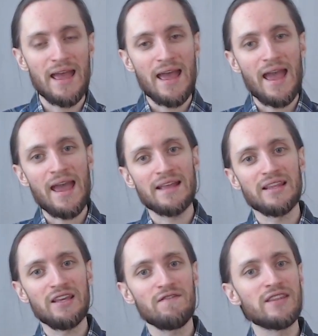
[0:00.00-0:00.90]
And
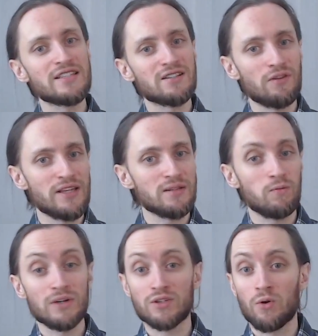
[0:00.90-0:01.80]
if the stress
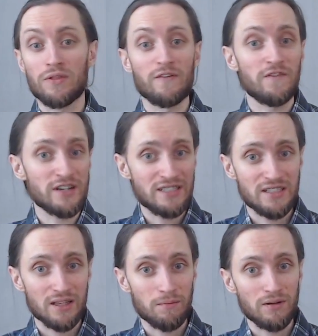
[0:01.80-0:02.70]
was on the first
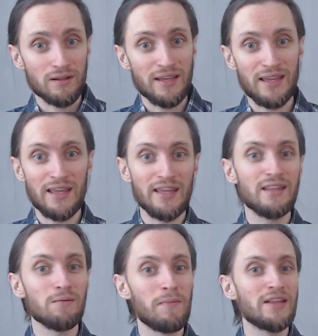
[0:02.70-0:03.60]
syllable,
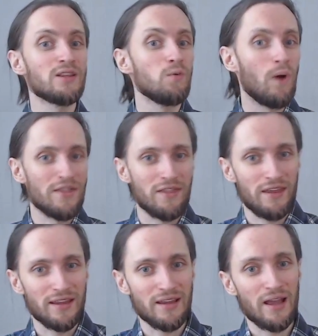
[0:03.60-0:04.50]
it meant one
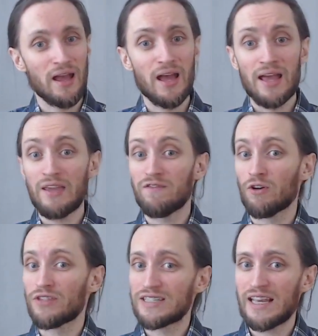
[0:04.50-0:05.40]
thing. If
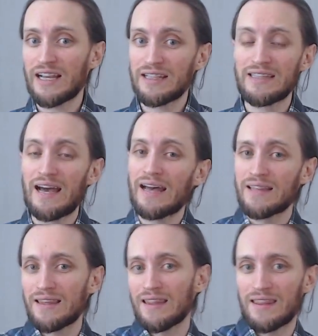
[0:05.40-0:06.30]
on the second,
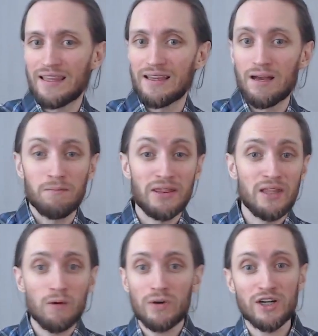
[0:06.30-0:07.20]
another thing. But
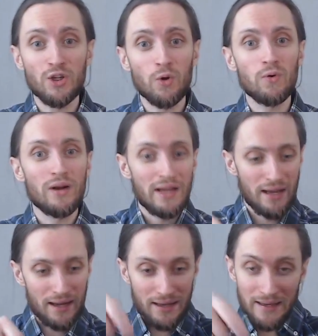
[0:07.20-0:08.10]
there were no
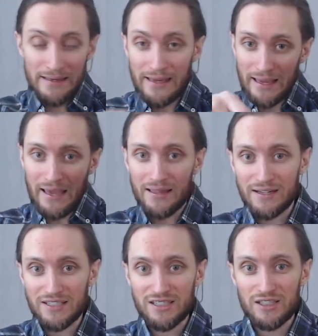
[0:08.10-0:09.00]

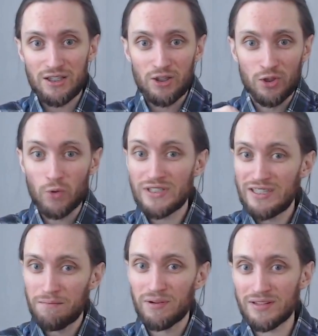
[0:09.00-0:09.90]
indicators, no
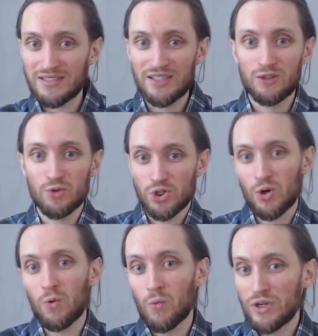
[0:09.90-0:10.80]
symbols to show
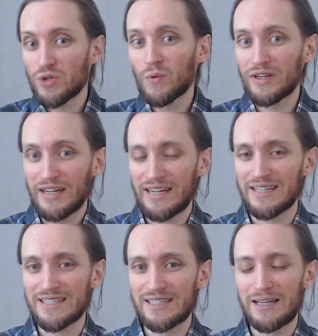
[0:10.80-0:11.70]
which one it
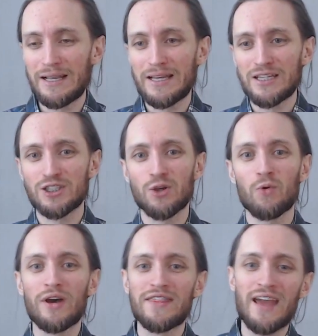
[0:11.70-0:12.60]
is.
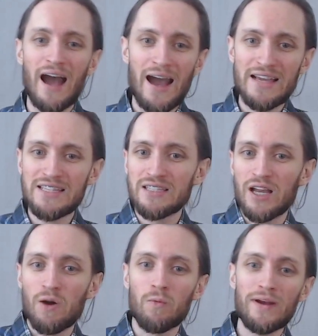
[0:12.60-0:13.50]
So the eyes
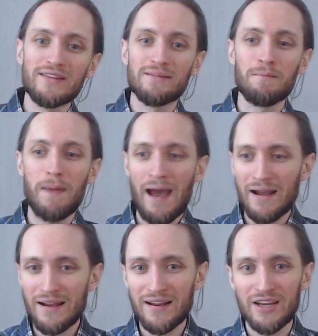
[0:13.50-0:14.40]
went
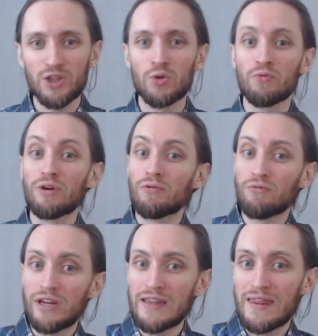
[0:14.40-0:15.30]
back to
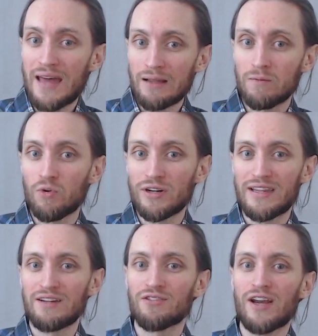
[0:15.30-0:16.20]
reread that word
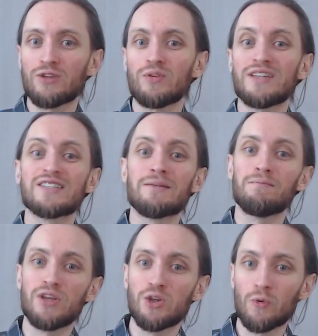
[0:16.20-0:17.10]
and try to
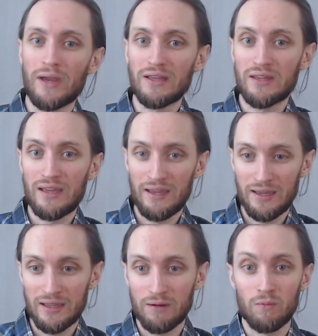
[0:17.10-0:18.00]
disambiguate
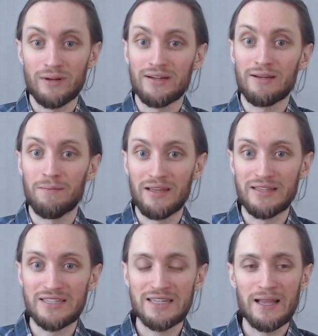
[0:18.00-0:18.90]
it, what it
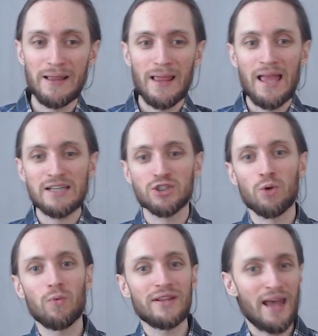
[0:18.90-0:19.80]
means. So
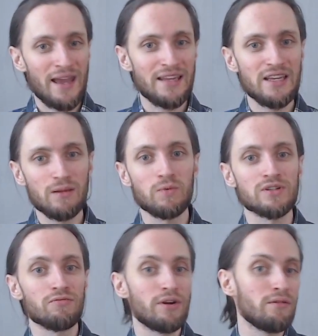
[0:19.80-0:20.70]
what I did was
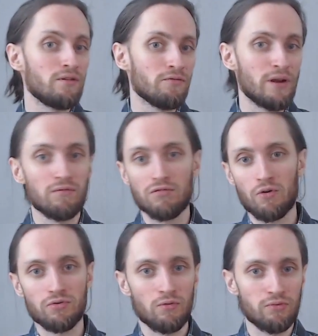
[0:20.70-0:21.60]

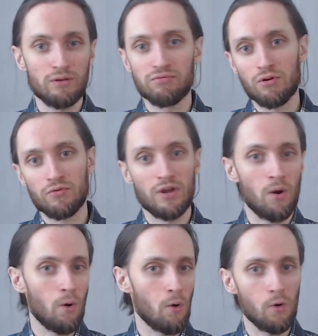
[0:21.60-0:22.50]
rewrote the
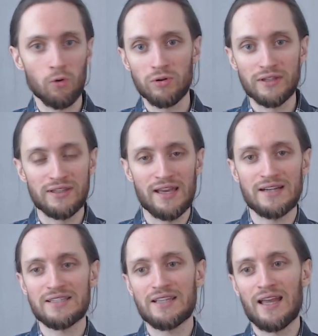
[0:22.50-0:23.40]
whole
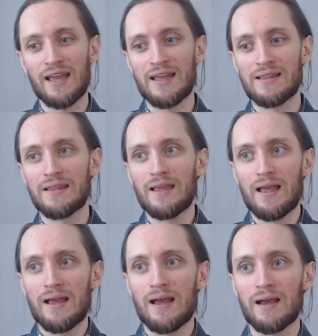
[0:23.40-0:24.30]
text and
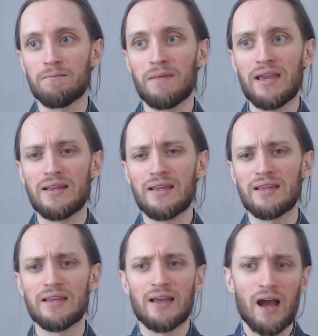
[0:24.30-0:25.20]
made
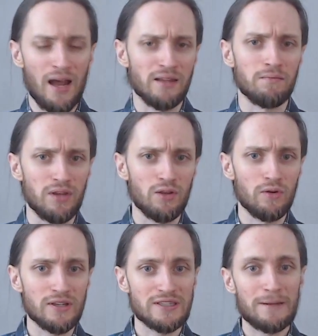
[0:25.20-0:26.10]
it
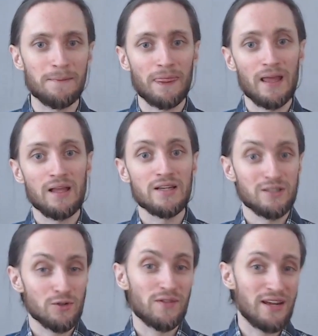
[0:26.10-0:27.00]
unambiguous.
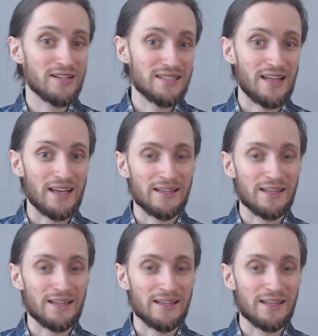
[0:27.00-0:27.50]
So there is that.